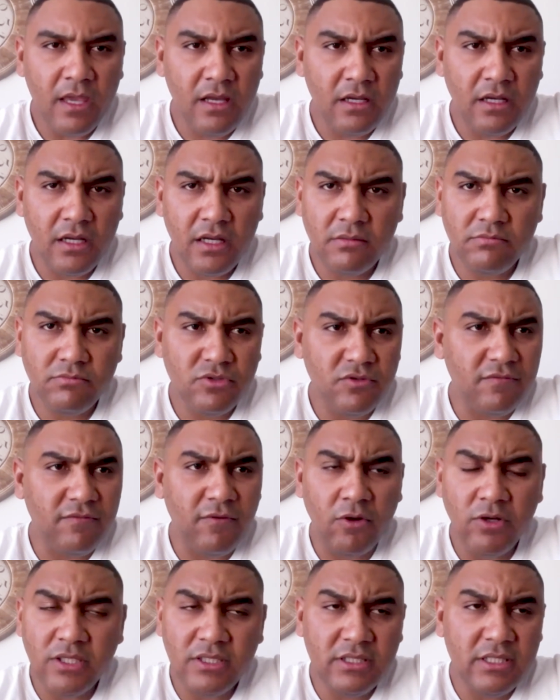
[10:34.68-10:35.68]
um, to
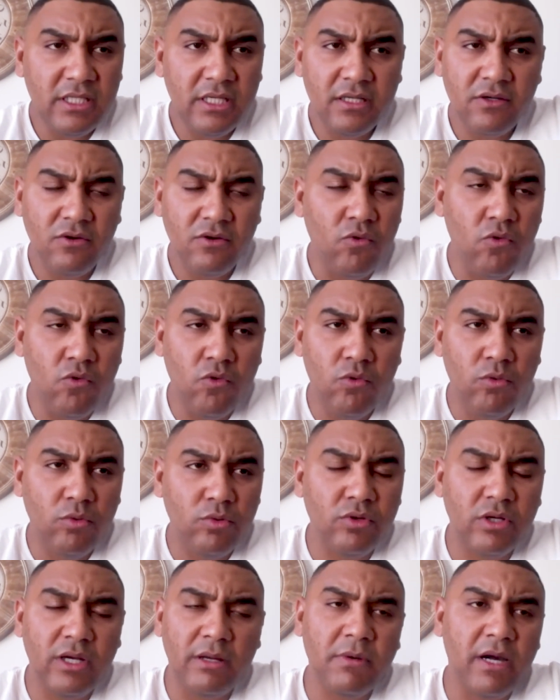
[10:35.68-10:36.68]
volunteer, or
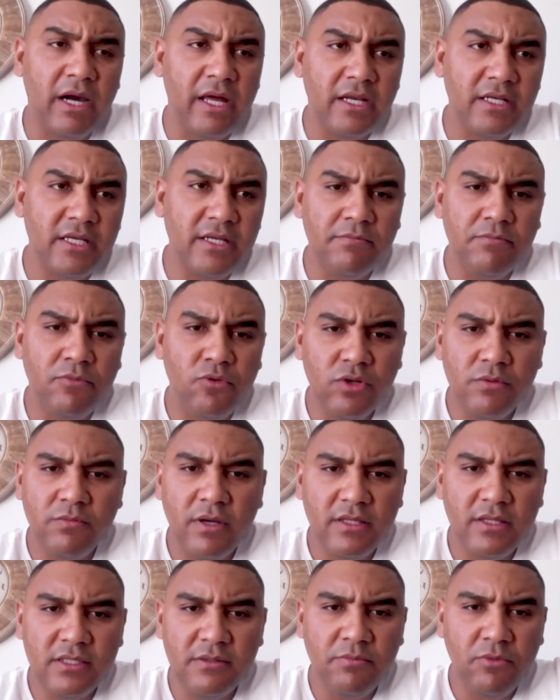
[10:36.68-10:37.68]
look, I'm currently employed
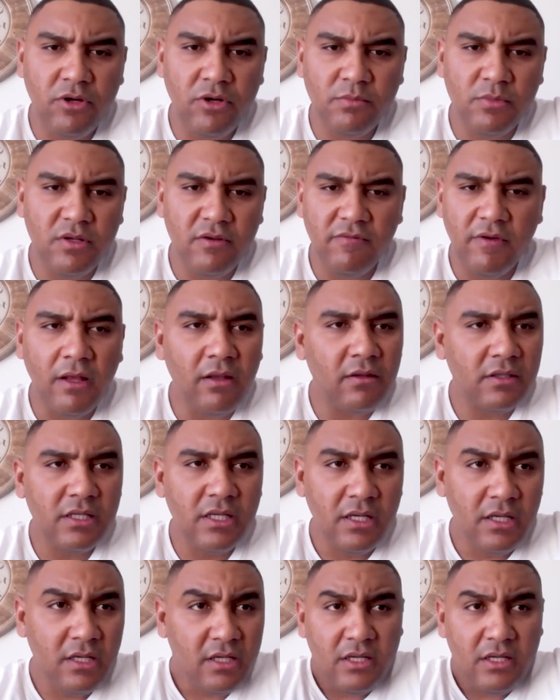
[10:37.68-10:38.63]
by the Department of Health.